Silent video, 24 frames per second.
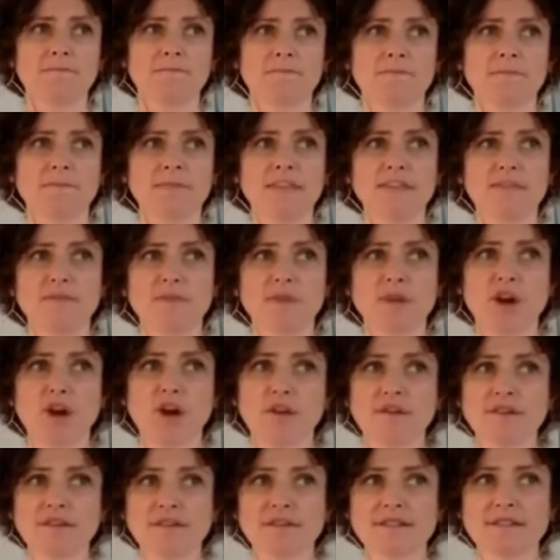They've been
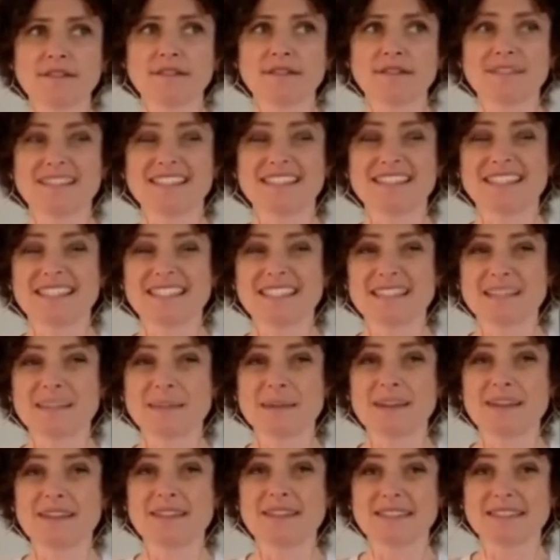harvested since
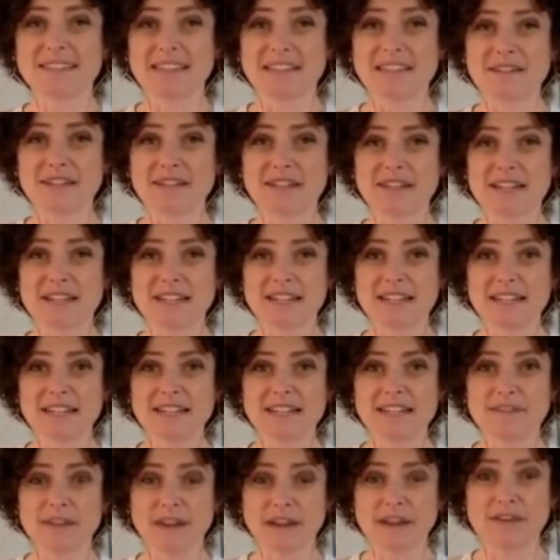about
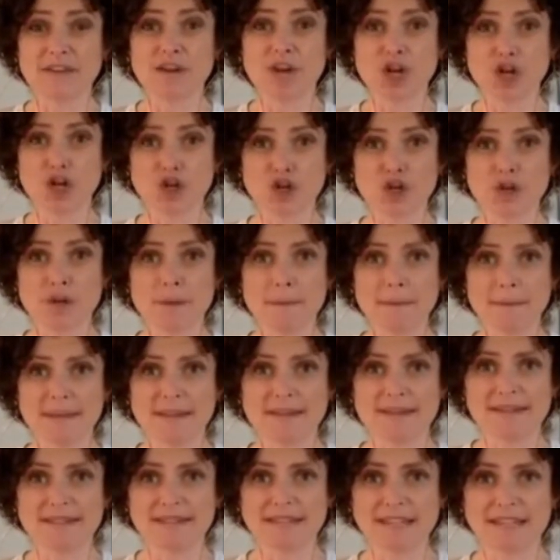7,500
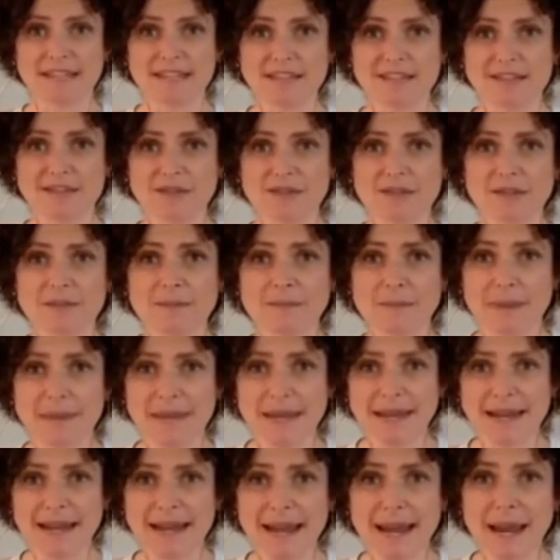BC, so it's
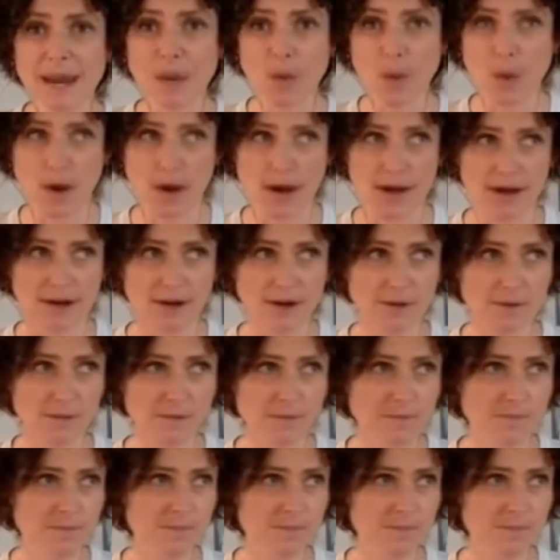been a while.